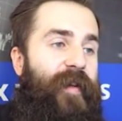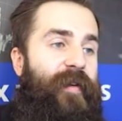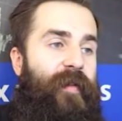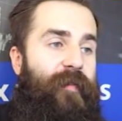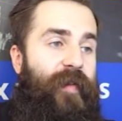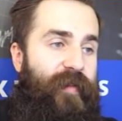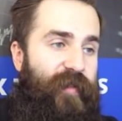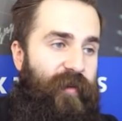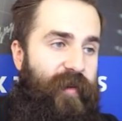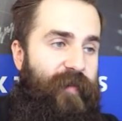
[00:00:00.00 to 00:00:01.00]
feel
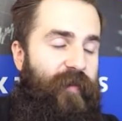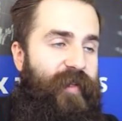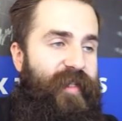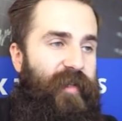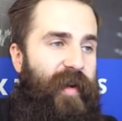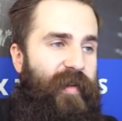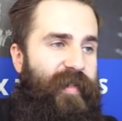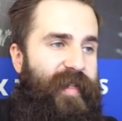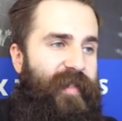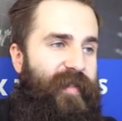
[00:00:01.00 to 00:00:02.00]
sorry for this trader,
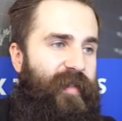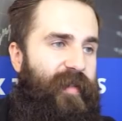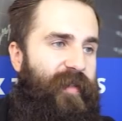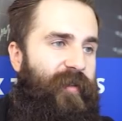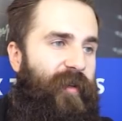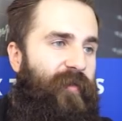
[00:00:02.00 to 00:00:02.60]
since there